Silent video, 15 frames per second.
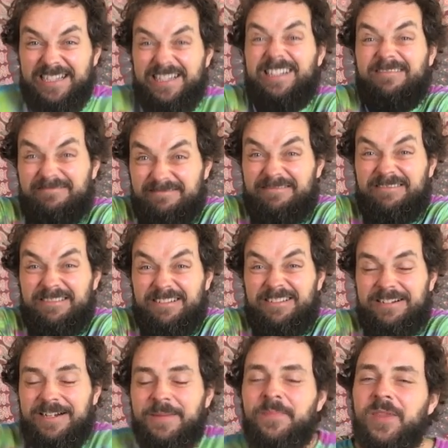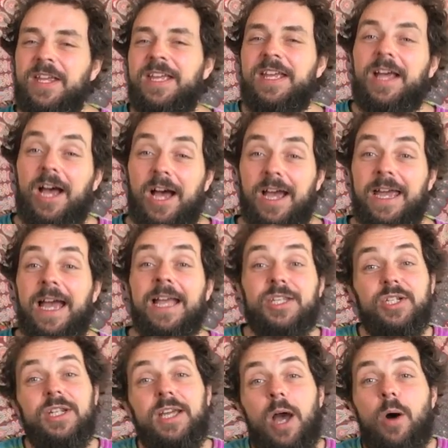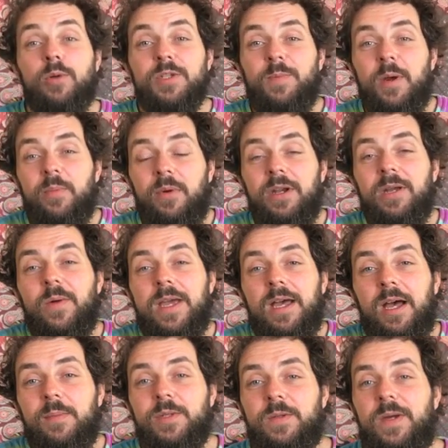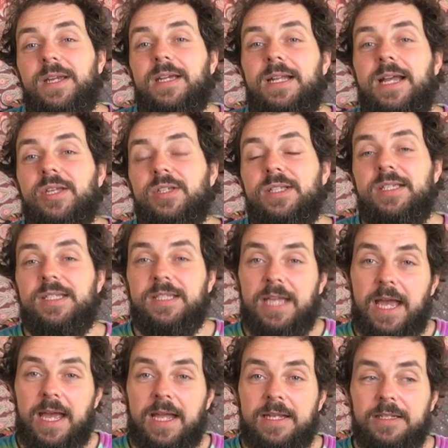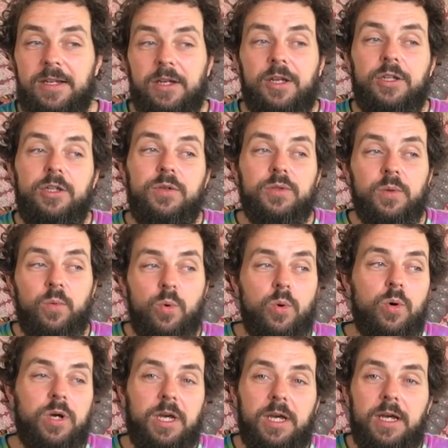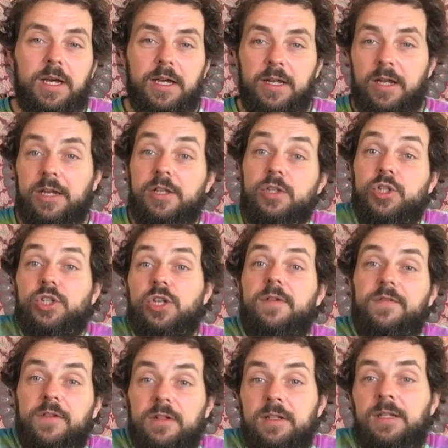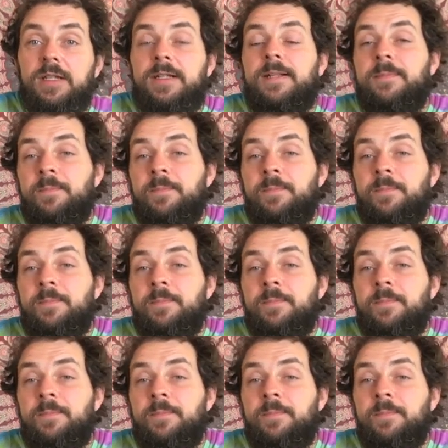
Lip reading: it actually holds my body weight up, so I can actually stand, I can use a walker, and I can shuffle